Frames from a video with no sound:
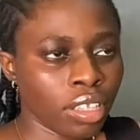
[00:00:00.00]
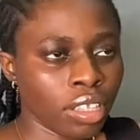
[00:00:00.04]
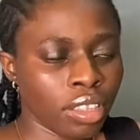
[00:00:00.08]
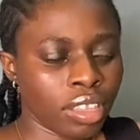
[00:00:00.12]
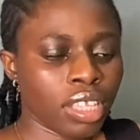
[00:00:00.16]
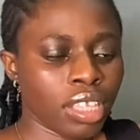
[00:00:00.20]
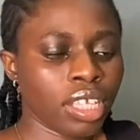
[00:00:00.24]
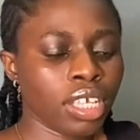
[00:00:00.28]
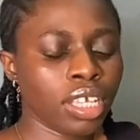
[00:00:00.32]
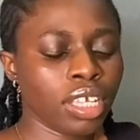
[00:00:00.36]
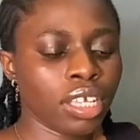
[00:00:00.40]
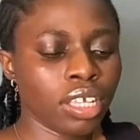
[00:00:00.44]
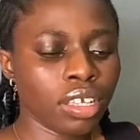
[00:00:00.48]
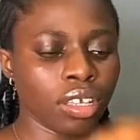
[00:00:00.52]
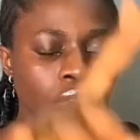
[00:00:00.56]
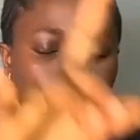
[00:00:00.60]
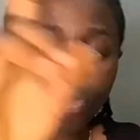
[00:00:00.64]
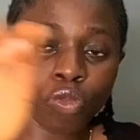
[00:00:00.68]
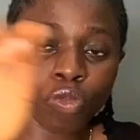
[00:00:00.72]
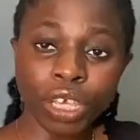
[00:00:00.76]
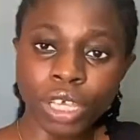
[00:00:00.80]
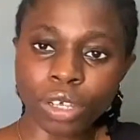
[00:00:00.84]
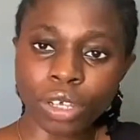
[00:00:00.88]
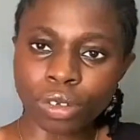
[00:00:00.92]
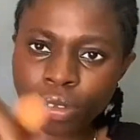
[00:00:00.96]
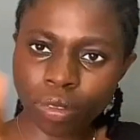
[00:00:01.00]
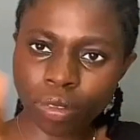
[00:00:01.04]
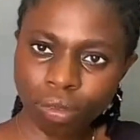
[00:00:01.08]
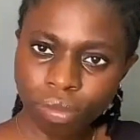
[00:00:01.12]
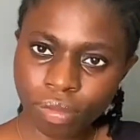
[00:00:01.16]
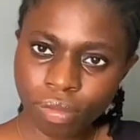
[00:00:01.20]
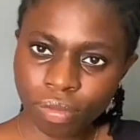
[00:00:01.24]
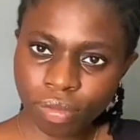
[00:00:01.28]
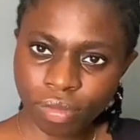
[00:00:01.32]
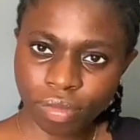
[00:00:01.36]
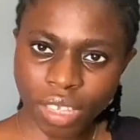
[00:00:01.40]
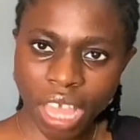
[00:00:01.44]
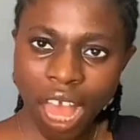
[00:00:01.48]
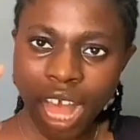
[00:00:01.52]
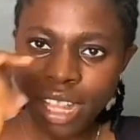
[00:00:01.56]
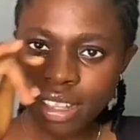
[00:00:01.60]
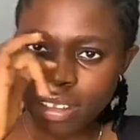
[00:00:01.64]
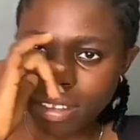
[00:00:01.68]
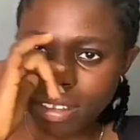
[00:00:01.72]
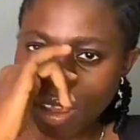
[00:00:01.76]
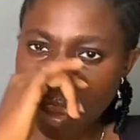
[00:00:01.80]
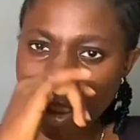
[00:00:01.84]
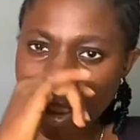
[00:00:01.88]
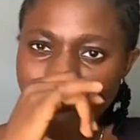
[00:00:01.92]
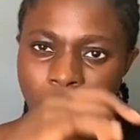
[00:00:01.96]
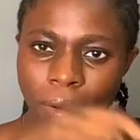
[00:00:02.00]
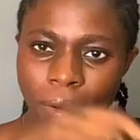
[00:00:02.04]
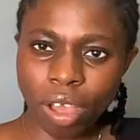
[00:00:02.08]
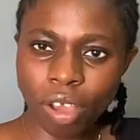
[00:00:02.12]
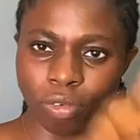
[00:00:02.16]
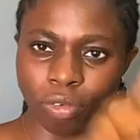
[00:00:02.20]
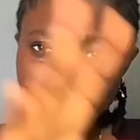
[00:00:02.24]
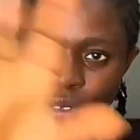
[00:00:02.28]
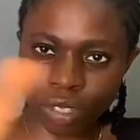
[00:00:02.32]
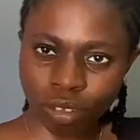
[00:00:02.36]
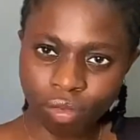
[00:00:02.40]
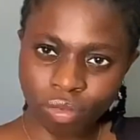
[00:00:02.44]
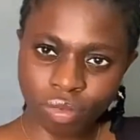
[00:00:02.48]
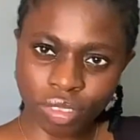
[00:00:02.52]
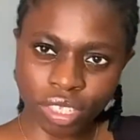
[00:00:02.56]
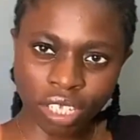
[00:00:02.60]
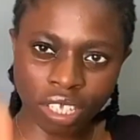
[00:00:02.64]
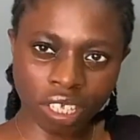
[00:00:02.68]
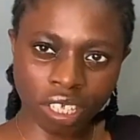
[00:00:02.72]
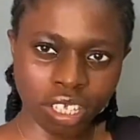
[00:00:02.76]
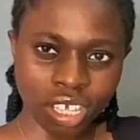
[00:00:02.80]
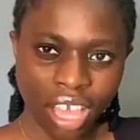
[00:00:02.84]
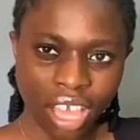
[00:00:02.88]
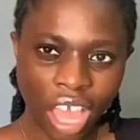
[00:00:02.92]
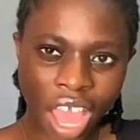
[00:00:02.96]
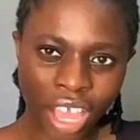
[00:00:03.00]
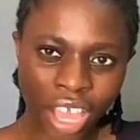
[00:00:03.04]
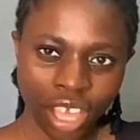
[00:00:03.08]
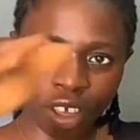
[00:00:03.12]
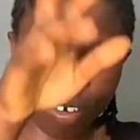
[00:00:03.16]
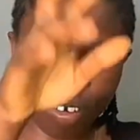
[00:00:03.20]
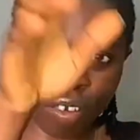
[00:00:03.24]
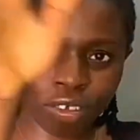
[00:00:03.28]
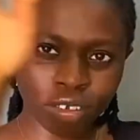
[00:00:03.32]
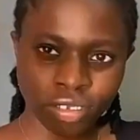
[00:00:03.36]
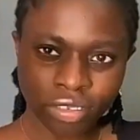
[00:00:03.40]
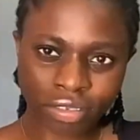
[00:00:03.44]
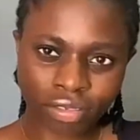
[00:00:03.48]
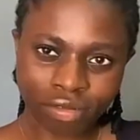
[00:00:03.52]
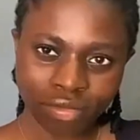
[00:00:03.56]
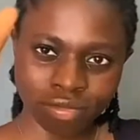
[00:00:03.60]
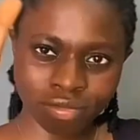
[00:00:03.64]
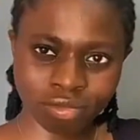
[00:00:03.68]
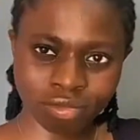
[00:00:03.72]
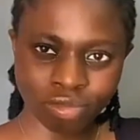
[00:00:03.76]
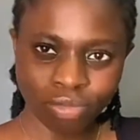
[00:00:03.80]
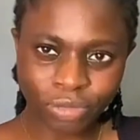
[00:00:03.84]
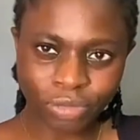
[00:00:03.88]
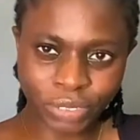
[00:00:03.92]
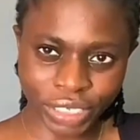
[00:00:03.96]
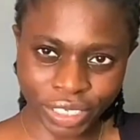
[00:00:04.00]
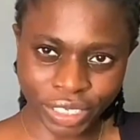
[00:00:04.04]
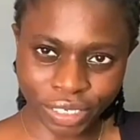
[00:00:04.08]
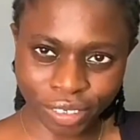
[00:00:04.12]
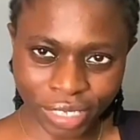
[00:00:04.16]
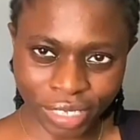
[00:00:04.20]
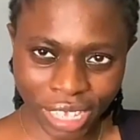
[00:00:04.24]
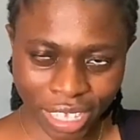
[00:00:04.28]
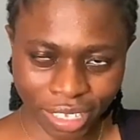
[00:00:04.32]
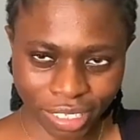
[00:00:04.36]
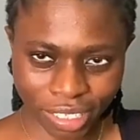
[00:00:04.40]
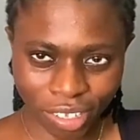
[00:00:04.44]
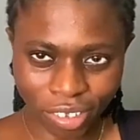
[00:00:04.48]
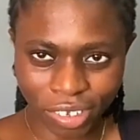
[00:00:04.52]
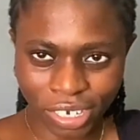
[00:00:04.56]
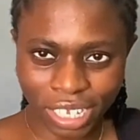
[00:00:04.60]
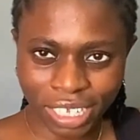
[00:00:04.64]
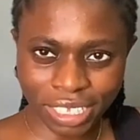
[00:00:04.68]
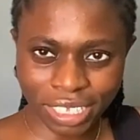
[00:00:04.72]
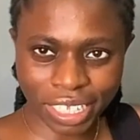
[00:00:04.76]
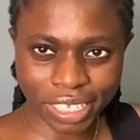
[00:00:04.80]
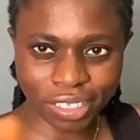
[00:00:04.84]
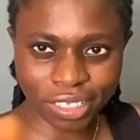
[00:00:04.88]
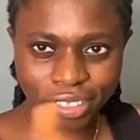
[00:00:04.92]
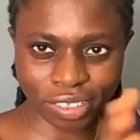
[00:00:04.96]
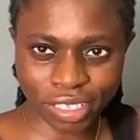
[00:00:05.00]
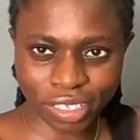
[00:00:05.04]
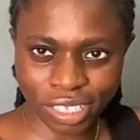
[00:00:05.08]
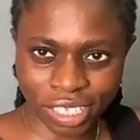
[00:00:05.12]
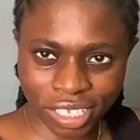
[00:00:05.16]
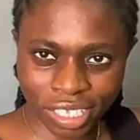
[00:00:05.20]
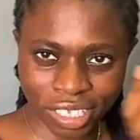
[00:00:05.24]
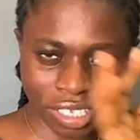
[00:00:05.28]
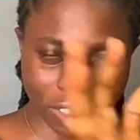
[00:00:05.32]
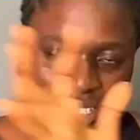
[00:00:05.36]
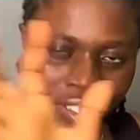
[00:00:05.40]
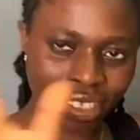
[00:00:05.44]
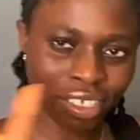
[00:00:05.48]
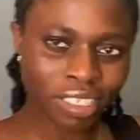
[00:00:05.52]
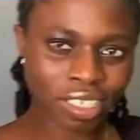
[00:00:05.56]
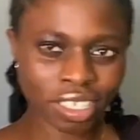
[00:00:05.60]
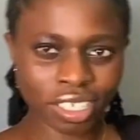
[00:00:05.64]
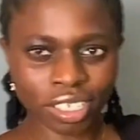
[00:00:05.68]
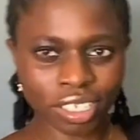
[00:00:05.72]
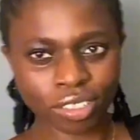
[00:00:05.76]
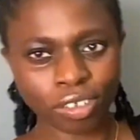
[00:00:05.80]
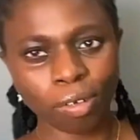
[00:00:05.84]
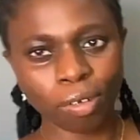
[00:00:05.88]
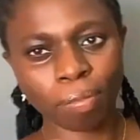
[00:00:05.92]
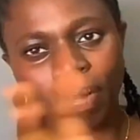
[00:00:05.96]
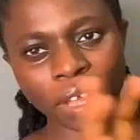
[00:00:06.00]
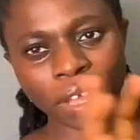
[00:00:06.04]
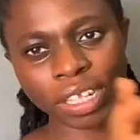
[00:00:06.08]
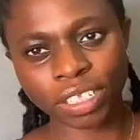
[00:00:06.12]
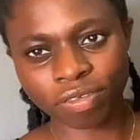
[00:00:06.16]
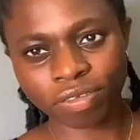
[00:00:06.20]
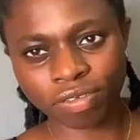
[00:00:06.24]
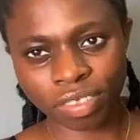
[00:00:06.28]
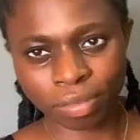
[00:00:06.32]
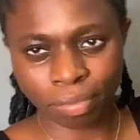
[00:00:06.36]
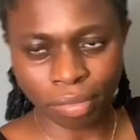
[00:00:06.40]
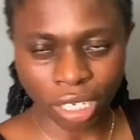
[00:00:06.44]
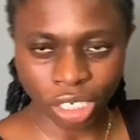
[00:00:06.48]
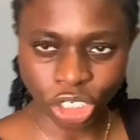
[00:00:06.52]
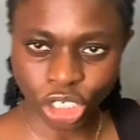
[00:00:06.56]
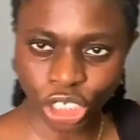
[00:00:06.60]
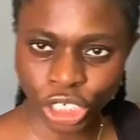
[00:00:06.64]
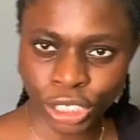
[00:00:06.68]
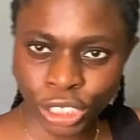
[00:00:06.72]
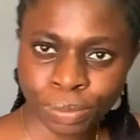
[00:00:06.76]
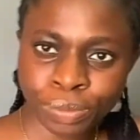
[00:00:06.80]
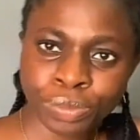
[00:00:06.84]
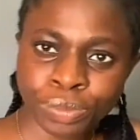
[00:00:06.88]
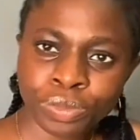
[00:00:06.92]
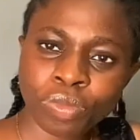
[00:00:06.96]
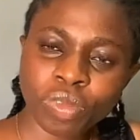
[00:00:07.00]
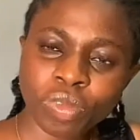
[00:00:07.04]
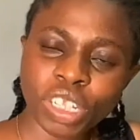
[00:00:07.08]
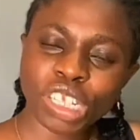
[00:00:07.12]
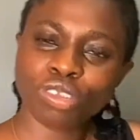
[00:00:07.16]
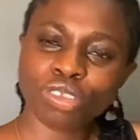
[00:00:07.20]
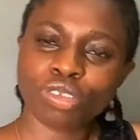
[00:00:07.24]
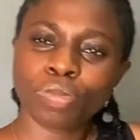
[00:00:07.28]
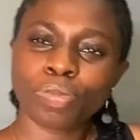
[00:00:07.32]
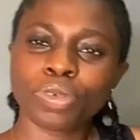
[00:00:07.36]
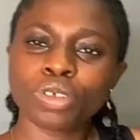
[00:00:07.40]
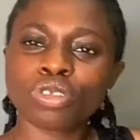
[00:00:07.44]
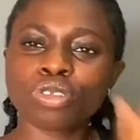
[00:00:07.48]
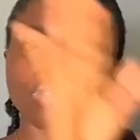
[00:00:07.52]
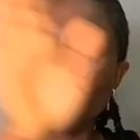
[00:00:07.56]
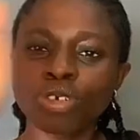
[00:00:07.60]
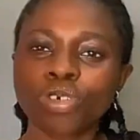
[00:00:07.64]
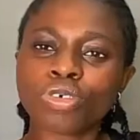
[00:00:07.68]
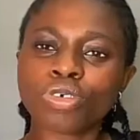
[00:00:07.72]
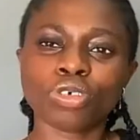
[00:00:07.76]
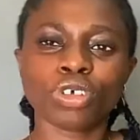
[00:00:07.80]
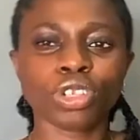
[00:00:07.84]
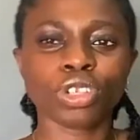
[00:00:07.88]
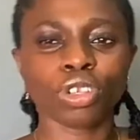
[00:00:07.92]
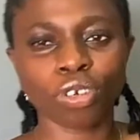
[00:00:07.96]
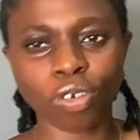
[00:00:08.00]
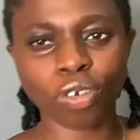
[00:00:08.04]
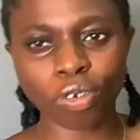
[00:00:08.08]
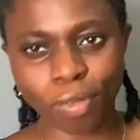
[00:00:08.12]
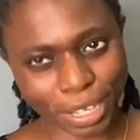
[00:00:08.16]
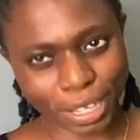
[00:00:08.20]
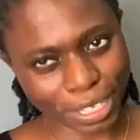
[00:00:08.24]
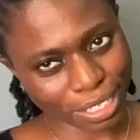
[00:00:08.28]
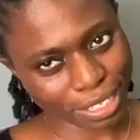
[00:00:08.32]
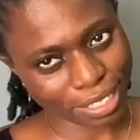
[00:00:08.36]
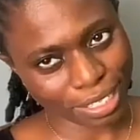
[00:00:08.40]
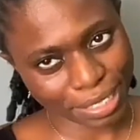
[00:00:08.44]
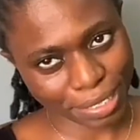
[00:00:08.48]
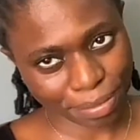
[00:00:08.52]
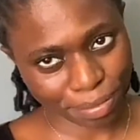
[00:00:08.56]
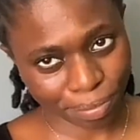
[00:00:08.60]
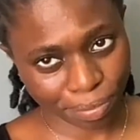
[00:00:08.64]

the wheel, that upper wheel, the iron wheel that is connected to the top part of the machine, it's supposed to go clockwise.